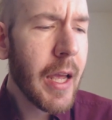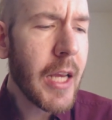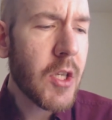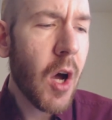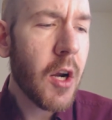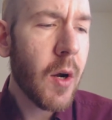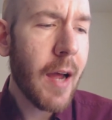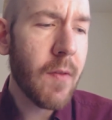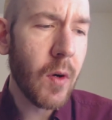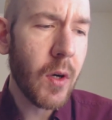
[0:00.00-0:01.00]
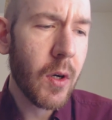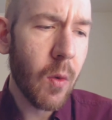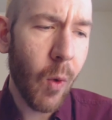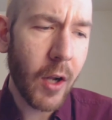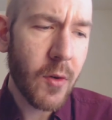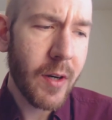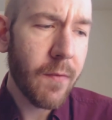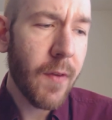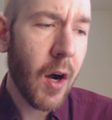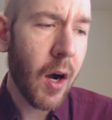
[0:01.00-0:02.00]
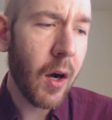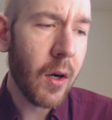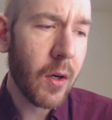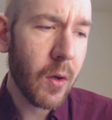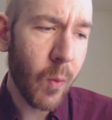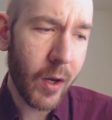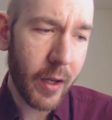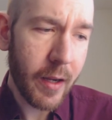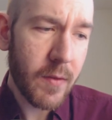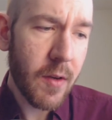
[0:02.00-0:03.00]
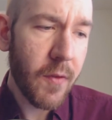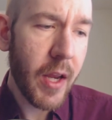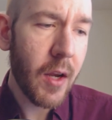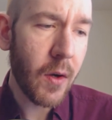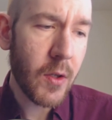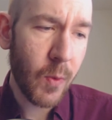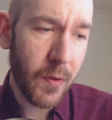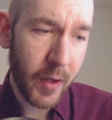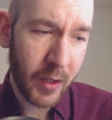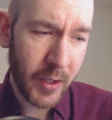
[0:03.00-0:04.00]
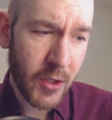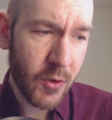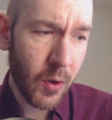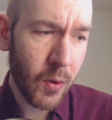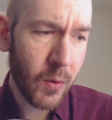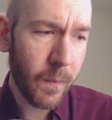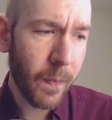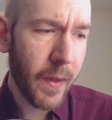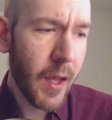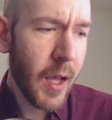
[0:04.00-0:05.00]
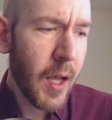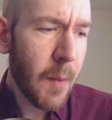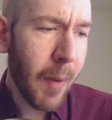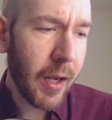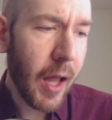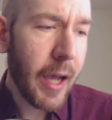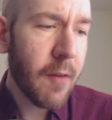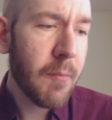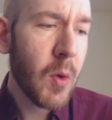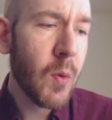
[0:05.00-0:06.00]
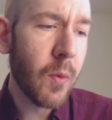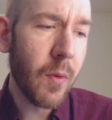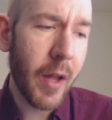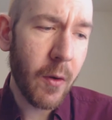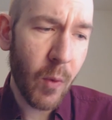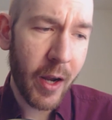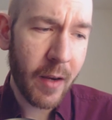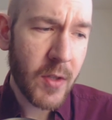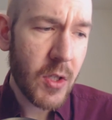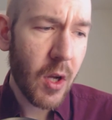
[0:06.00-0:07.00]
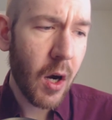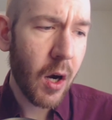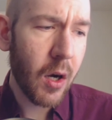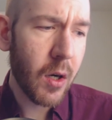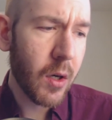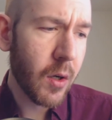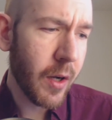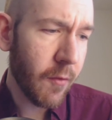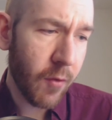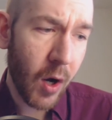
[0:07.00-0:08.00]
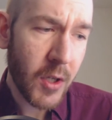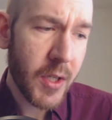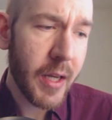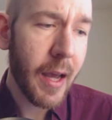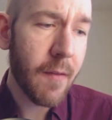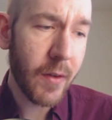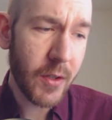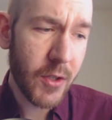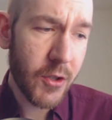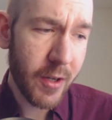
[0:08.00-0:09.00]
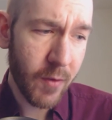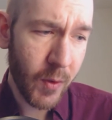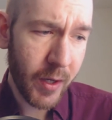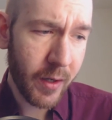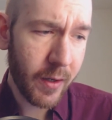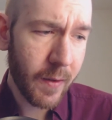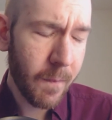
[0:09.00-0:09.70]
He sought her ever, wandering far, Where leaves of years were thickly strewn, By light of moon and ray of star, In frosty heavens shivering.